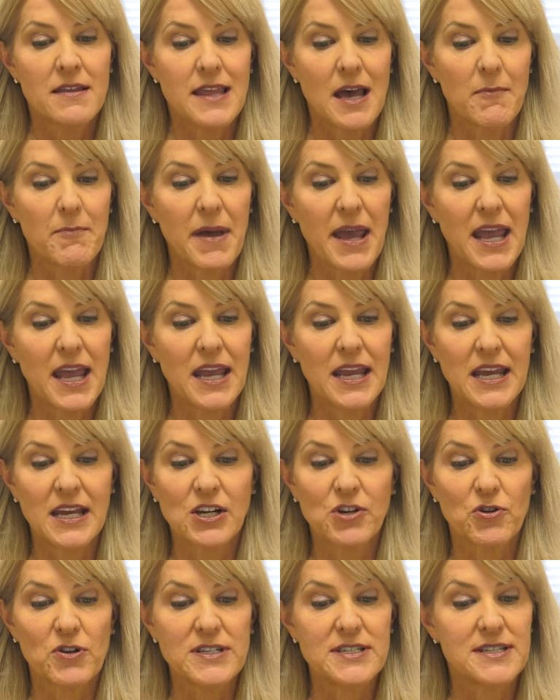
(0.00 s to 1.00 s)
That pay
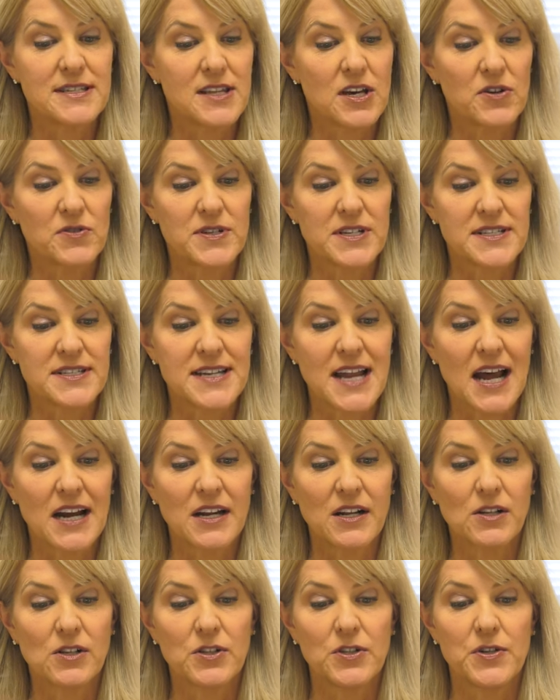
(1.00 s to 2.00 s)
increase, though, does not
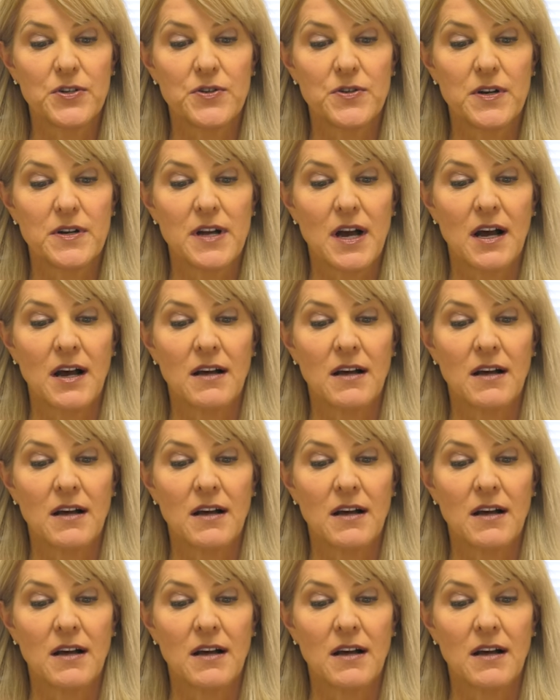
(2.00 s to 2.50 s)
include